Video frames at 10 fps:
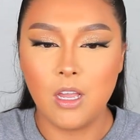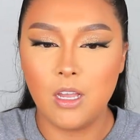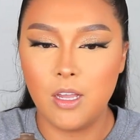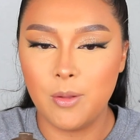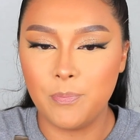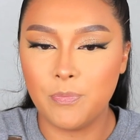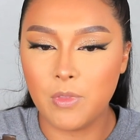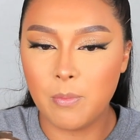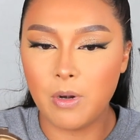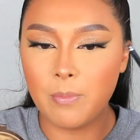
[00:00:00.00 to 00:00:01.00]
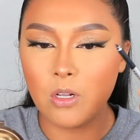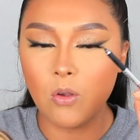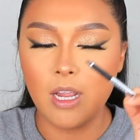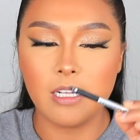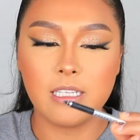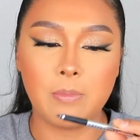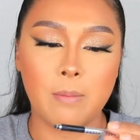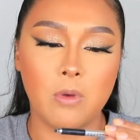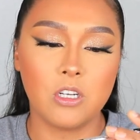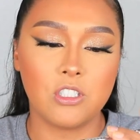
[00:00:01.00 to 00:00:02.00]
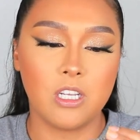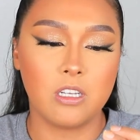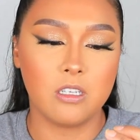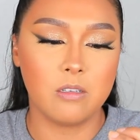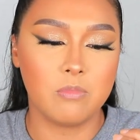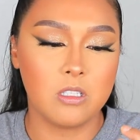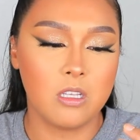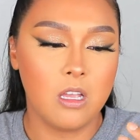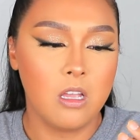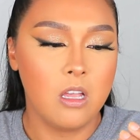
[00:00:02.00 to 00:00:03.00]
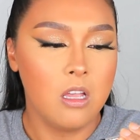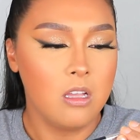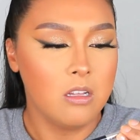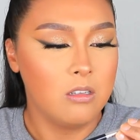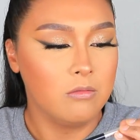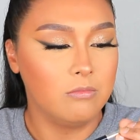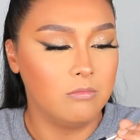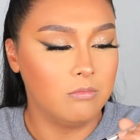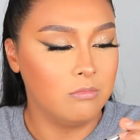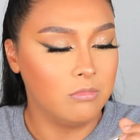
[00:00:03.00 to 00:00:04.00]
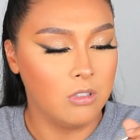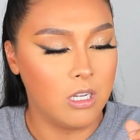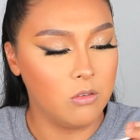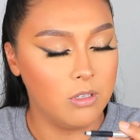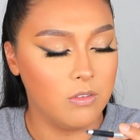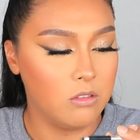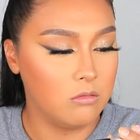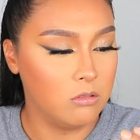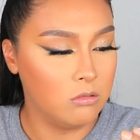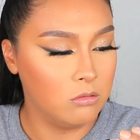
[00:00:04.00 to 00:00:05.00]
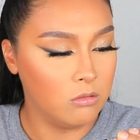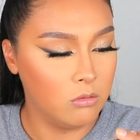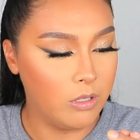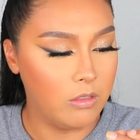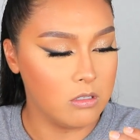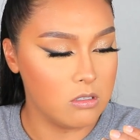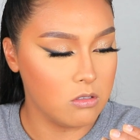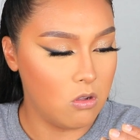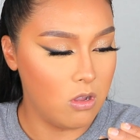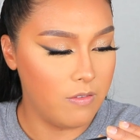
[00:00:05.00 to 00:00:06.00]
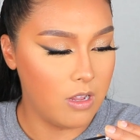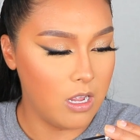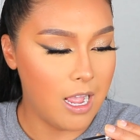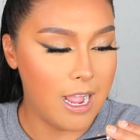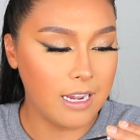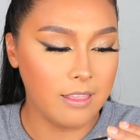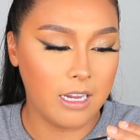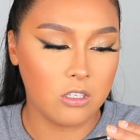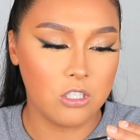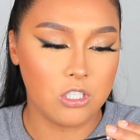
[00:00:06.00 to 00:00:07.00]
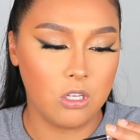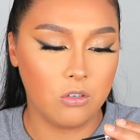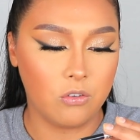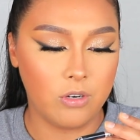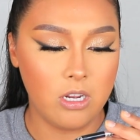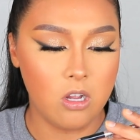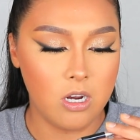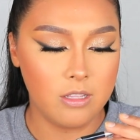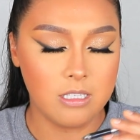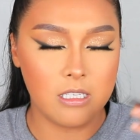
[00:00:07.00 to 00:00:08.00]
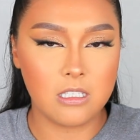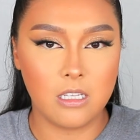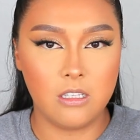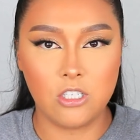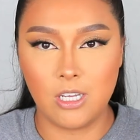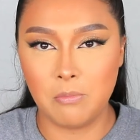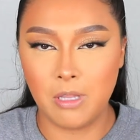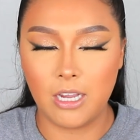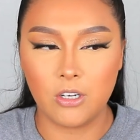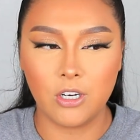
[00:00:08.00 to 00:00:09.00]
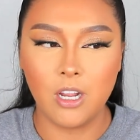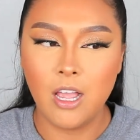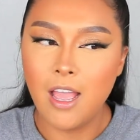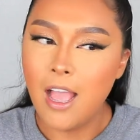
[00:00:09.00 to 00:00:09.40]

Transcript: But I'm going to go ahead and take my Marc Jacobs. I don't even know what this is called. About highlighter gel crayon. This is in the shade Blacker.